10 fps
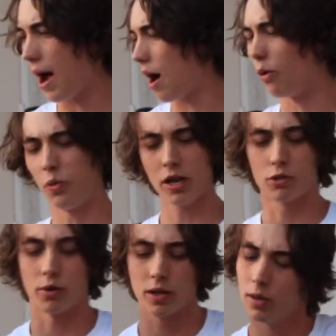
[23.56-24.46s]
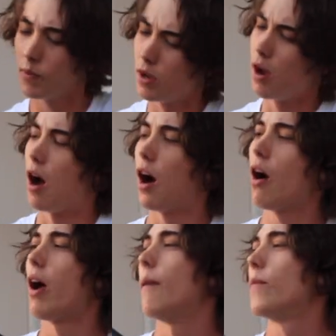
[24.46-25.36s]
wow, thanks Ricky.
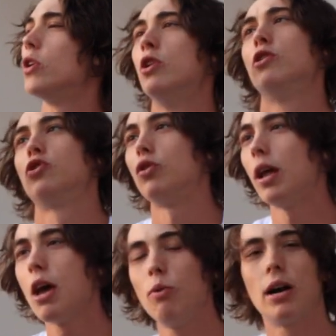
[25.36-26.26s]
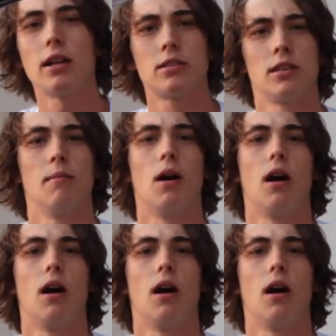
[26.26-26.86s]
Alright, so today we got some